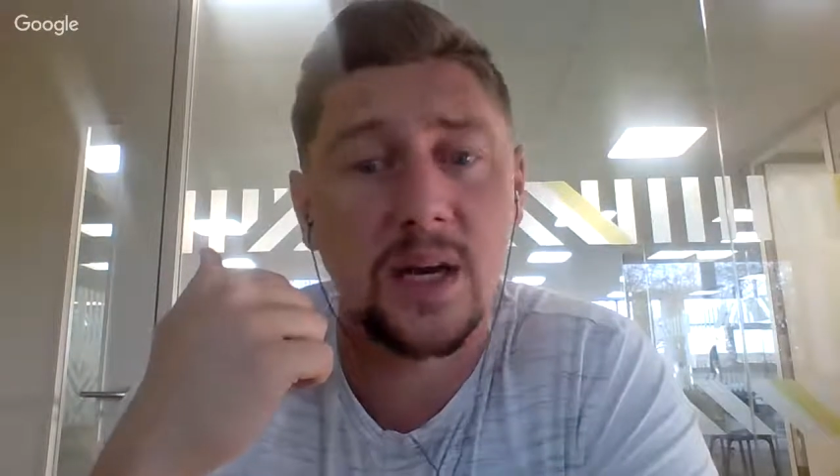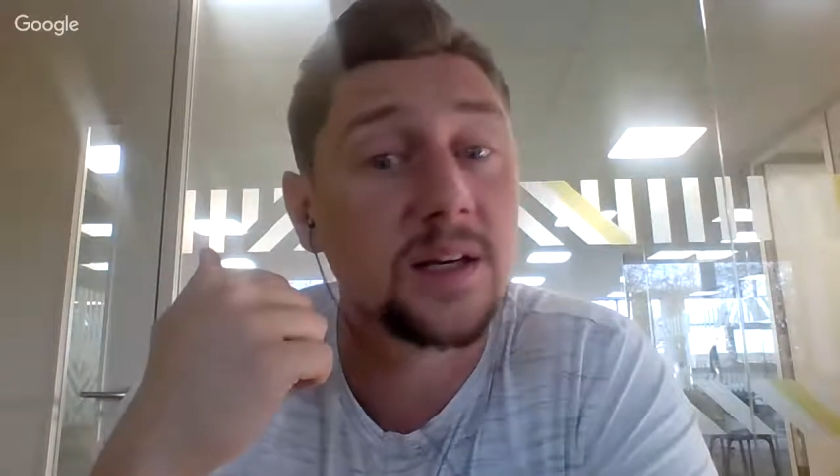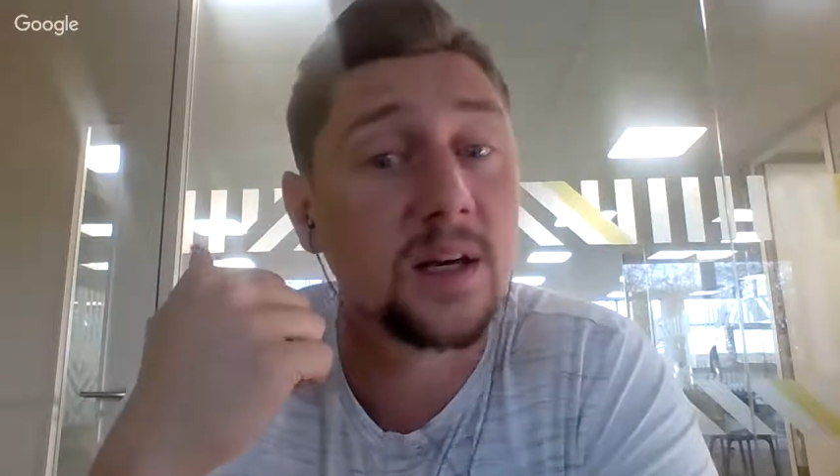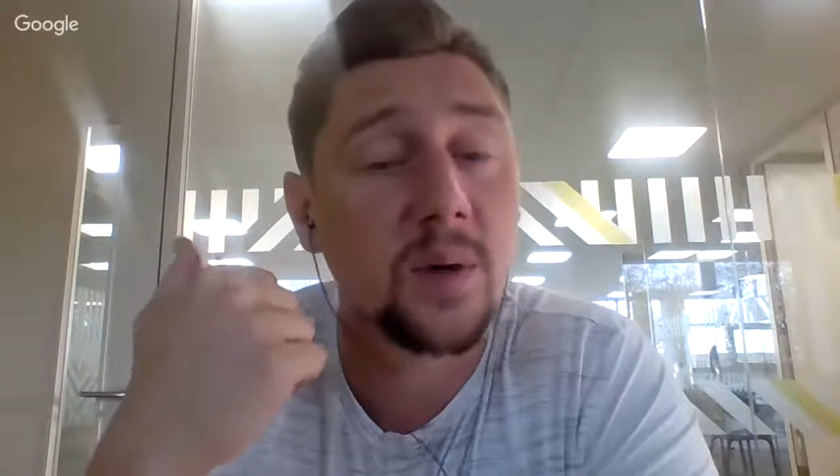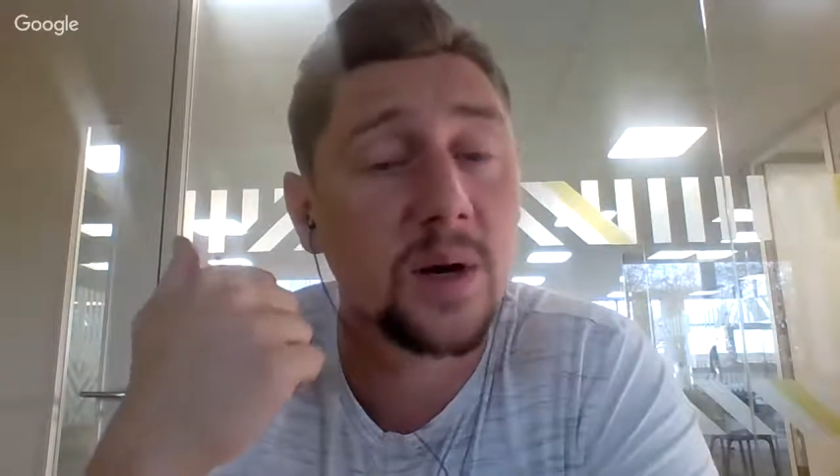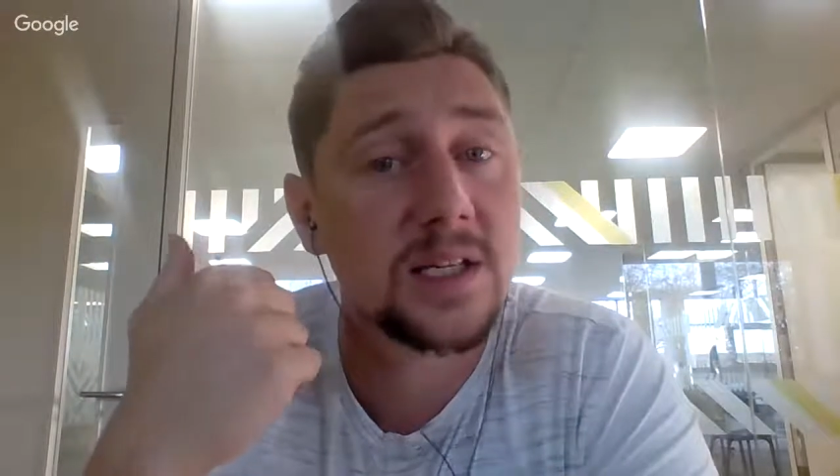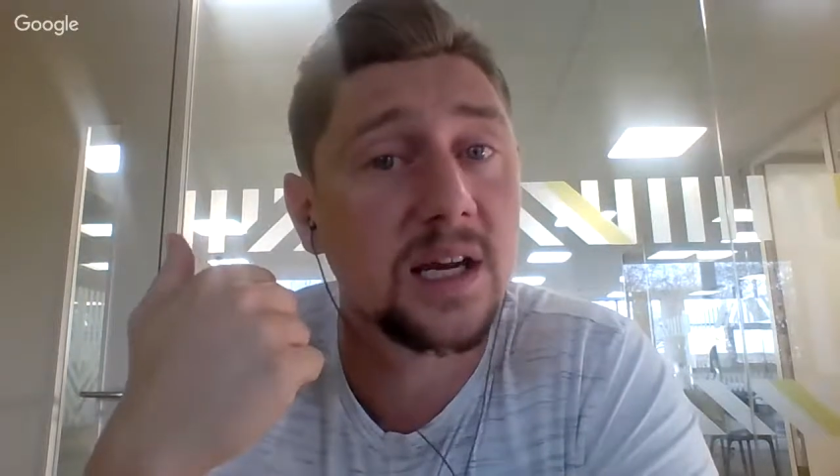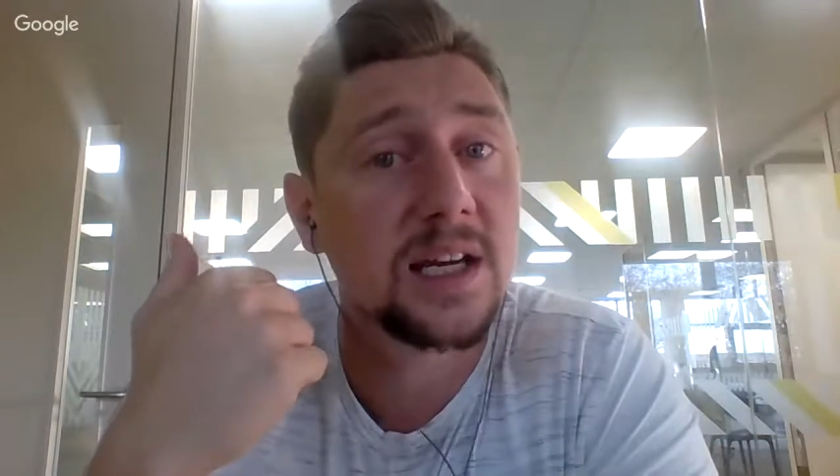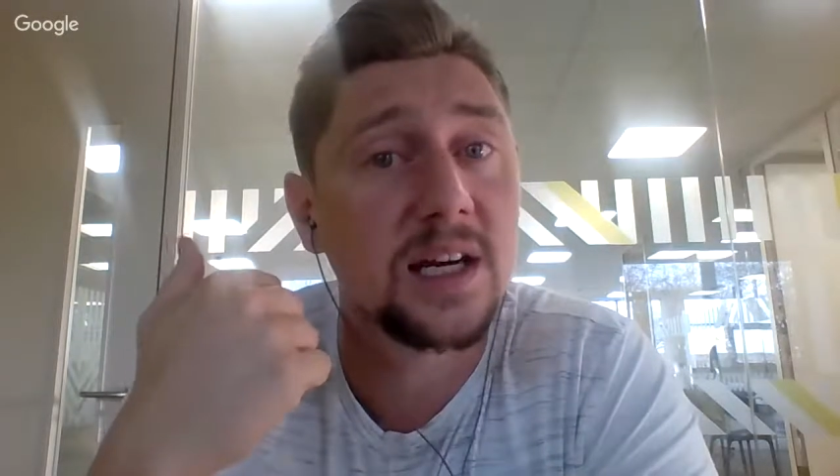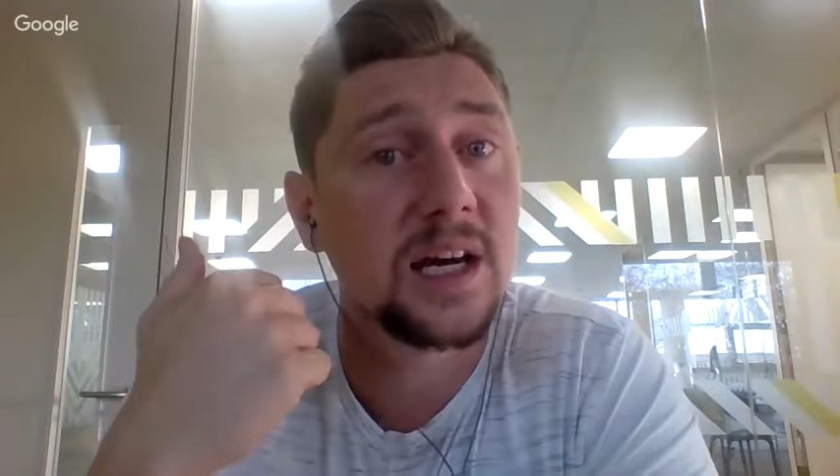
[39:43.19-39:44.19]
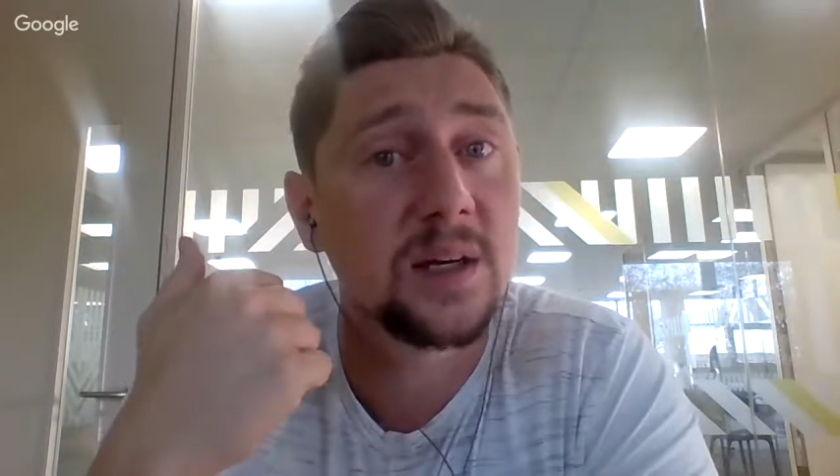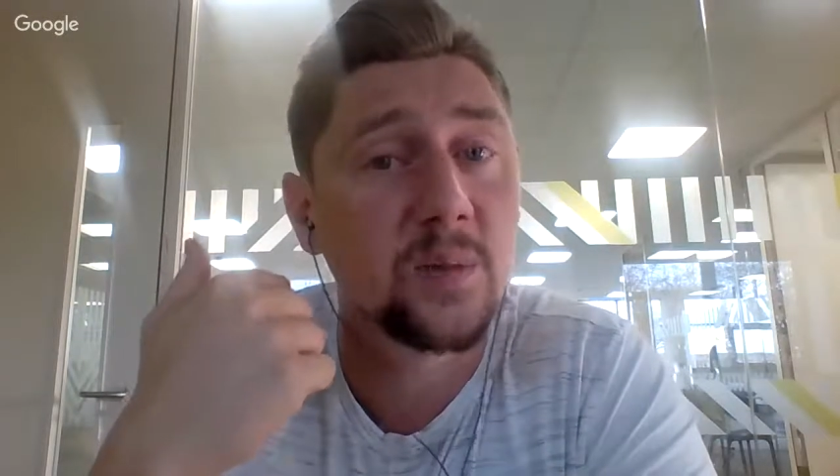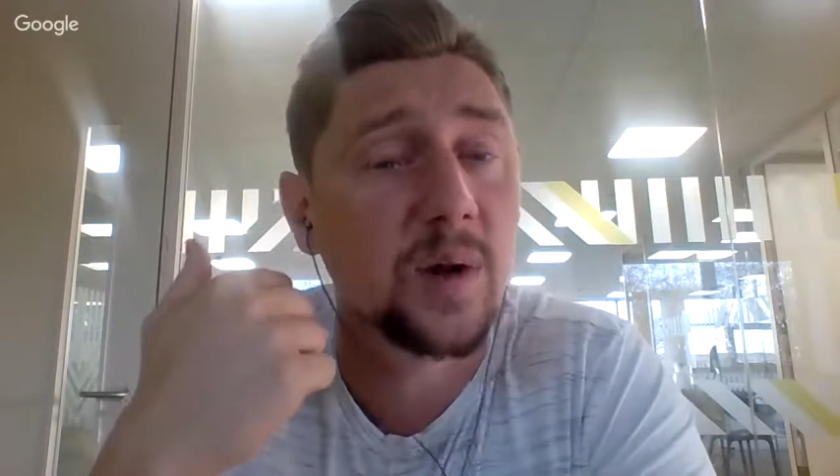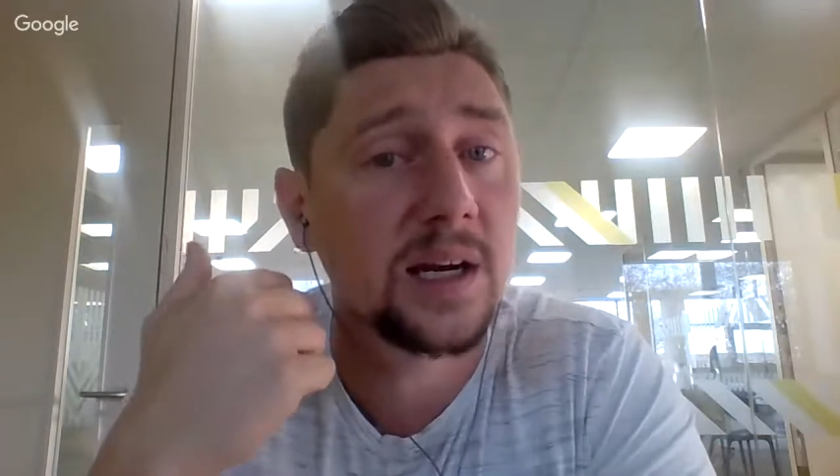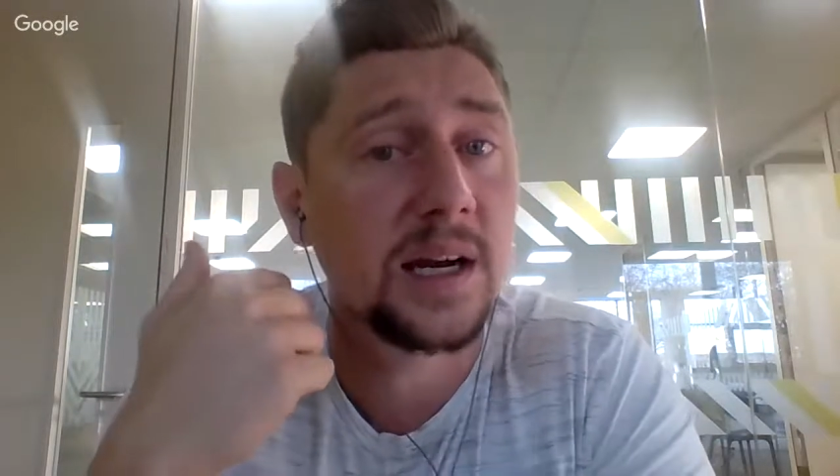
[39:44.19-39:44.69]
I don't know what it's like in Ireland
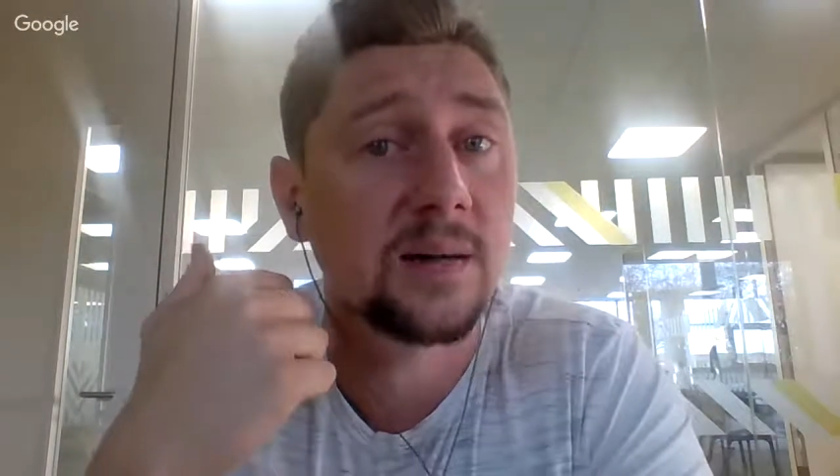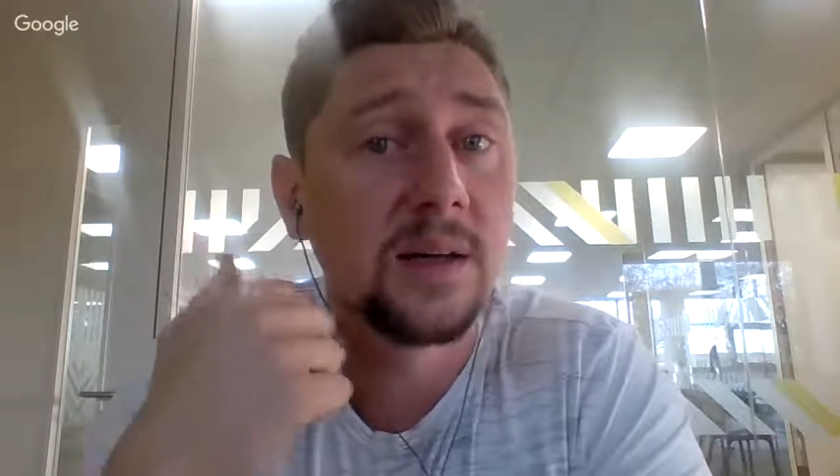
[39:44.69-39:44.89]
right now.